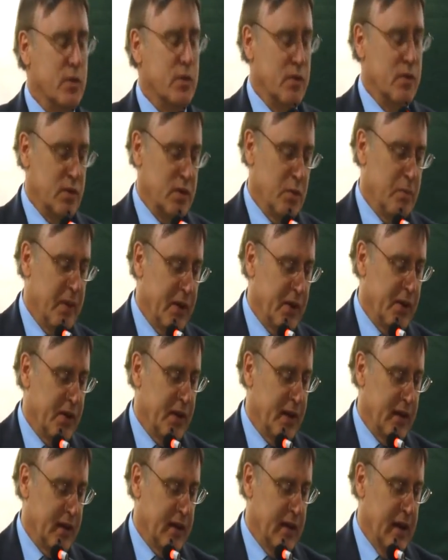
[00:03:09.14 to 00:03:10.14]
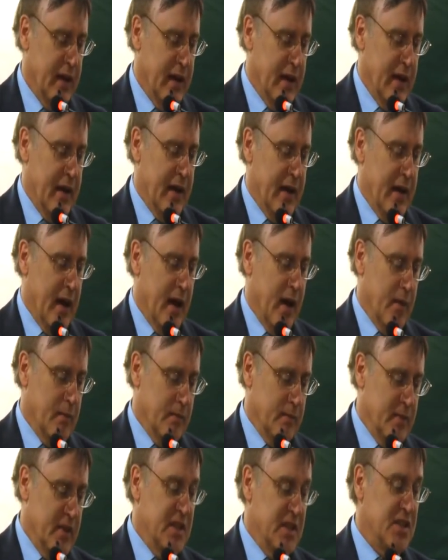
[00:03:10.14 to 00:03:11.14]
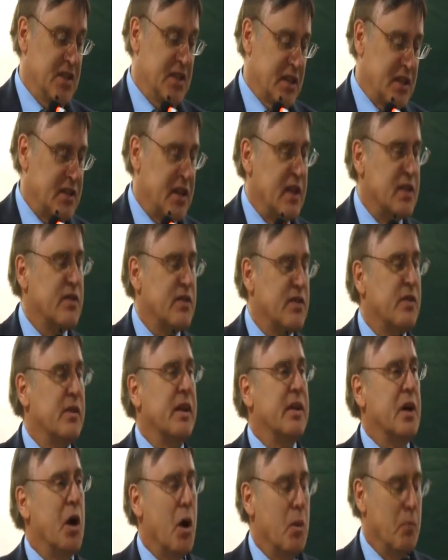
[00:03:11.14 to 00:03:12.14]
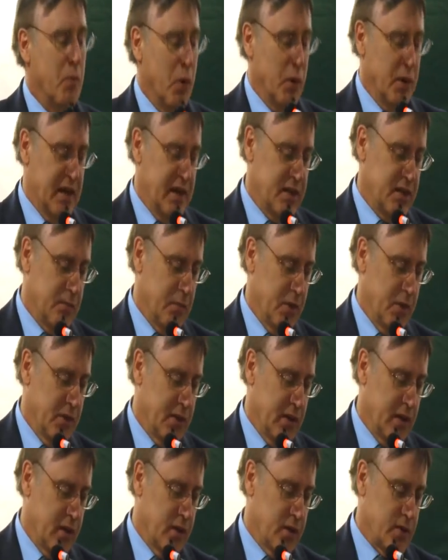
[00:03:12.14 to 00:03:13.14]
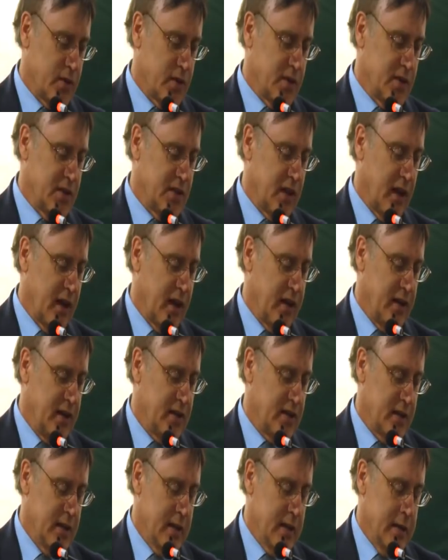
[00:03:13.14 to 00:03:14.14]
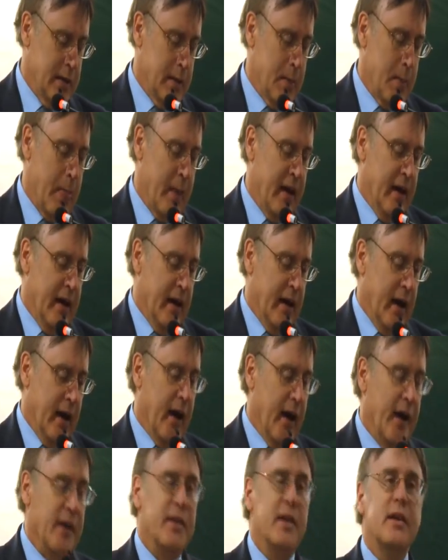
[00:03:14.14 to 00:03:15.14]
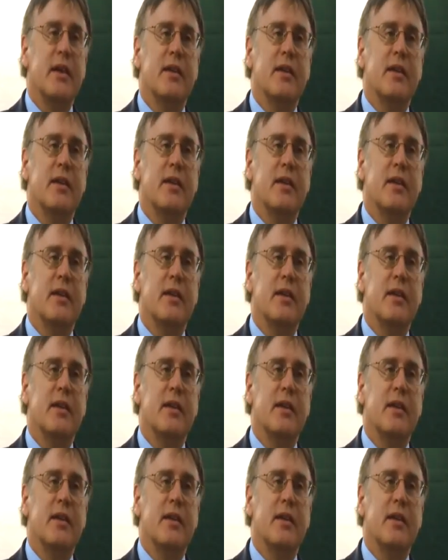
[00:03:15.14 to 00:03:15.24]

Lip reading: to building successful and harmonious multicultural societies. I